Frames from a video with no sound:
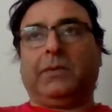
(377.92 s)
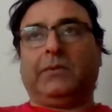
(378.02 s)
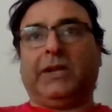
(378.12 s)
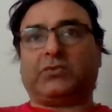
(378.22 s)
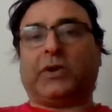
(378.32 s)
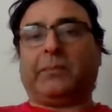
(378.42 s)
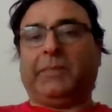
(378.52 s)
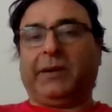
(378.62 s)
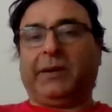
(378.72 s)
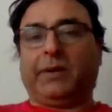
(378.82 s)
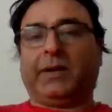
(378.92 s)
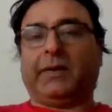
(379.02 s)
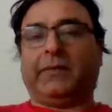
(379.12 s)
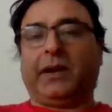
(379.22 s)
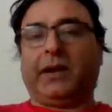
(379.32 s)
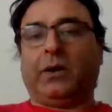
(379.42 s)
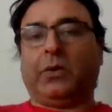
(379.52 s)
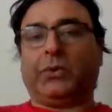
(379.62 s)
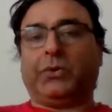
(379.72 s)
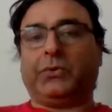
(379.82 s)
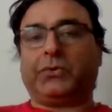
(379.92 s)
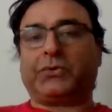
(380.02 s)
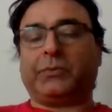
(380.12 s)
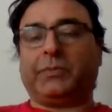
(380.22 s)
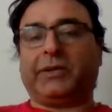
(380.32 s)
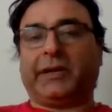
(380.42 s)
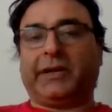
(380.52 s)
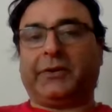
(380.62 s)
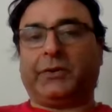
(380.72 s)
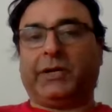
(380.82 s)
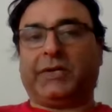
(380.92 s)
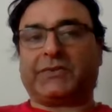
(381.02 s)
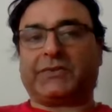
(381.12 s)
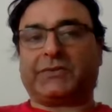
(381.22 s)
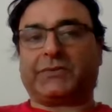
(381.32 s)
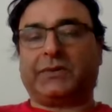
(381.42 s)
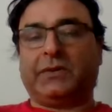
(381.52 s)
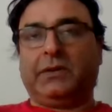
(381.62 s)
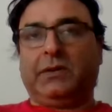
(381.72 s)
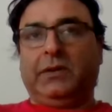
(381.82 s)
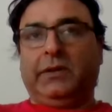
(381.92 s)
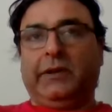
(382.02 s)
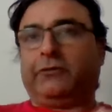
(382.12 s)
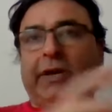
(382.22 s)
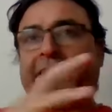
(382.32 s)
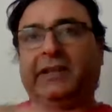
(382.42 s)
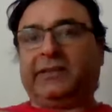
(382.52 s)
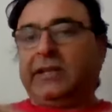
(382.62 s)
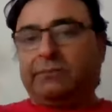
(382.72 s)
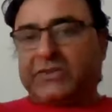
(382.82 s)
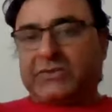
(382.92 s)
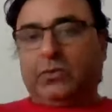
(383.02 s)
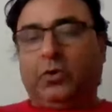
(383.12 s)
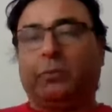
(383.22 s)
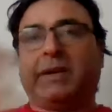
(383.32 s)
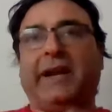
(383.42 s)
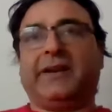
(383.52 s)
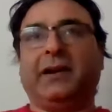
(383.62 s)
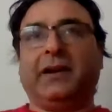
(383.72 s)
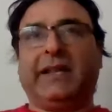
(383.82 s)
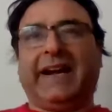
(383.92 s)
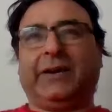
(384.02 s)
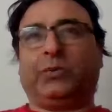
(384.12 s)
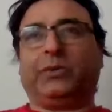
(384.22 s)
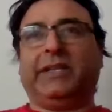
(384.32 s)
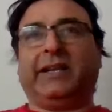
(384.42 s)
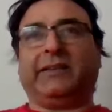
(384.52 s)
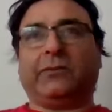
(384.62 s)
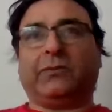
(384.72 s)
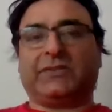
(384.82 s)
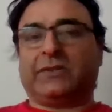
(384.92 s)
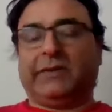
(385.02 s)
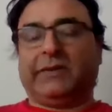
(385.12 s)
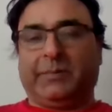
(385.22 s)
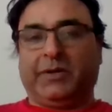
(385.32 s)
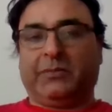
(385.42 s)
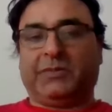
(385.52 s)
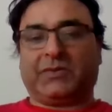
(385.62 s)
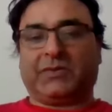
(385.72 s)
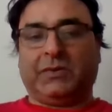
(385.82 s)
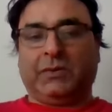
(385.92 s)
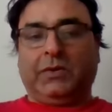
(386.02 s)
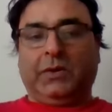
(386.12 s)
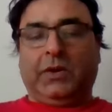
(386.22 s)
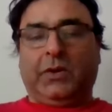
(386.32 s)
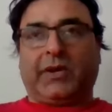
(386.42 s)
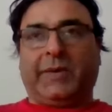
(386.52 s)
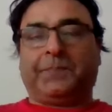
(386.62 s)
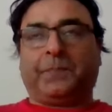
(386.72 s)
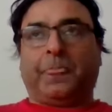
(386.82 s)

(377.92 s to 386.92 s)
That is what I mean by that, how you should be writing your answers. If you're writing them just open-endedly, I don't think that will serve any purpose, okay?